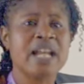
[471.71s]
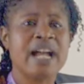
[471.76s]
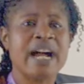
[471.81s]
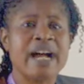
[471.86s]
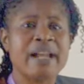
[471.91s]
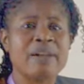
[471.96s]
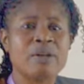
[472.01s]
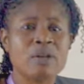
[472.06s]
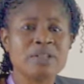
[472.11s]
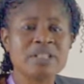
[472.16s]

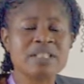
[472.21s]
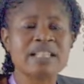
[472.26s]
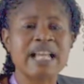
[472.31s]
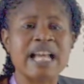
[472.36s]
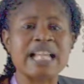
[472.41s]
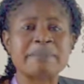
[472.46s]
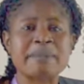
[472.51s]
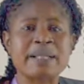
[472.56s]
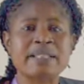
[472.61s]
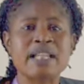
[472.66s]
and nurses
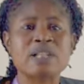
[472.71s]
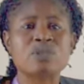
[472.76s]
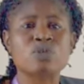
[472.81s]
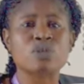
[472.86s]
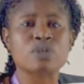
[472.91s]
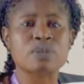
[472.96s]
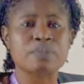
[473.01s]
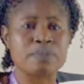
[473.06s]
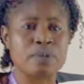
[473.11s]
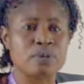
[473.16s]
are expected
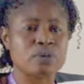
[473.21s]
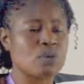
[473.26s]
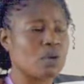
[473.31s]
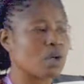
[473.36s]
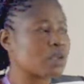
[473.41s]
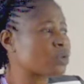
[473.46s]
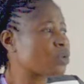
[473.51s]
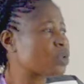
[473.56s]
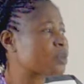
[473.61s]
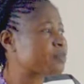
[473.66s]
to
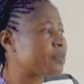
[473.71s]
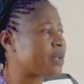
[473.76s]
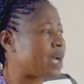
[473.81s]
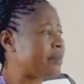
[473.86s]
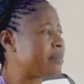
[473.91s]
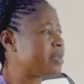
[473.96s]
also